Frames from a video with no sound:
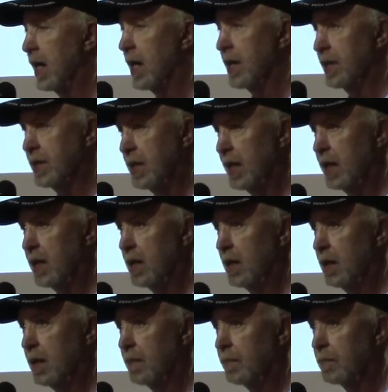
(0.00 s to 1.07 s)

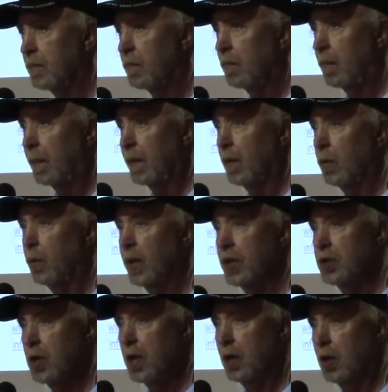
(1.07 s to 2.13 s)
until
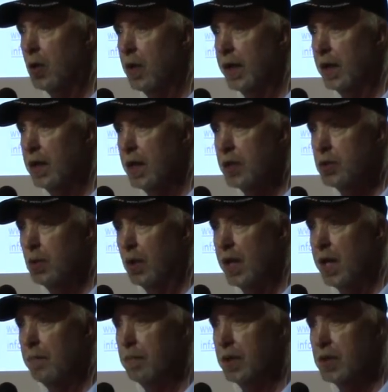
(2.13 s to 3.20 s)
we start growing industrial
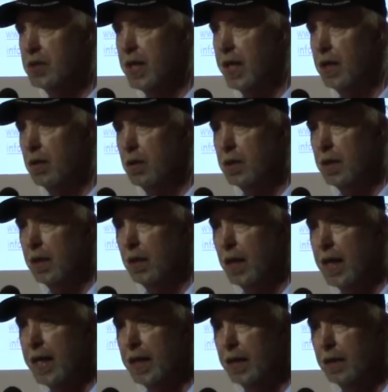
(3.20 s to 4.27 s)
hemp in the state of North
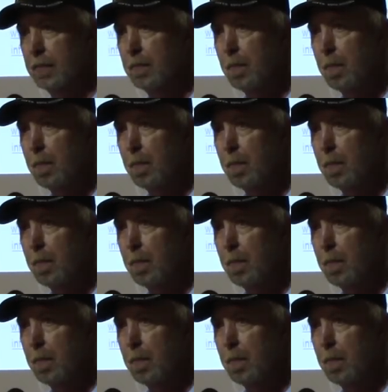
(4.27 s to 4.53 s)
Carolina.